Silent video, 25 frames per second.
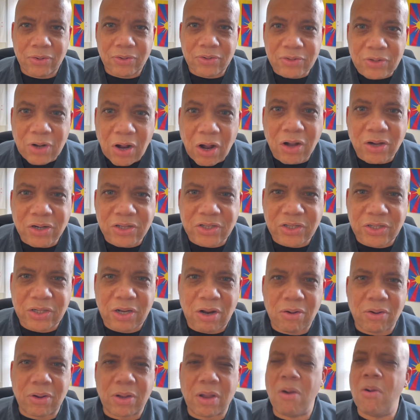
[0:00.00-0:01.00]
Dogs
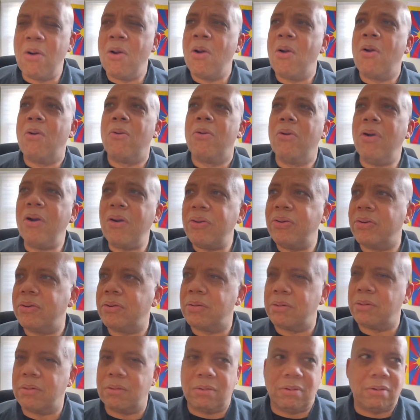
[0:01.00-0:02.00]
don't go ruh,
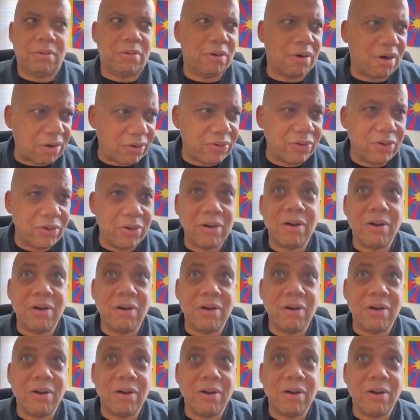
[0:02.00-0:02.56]
ruh,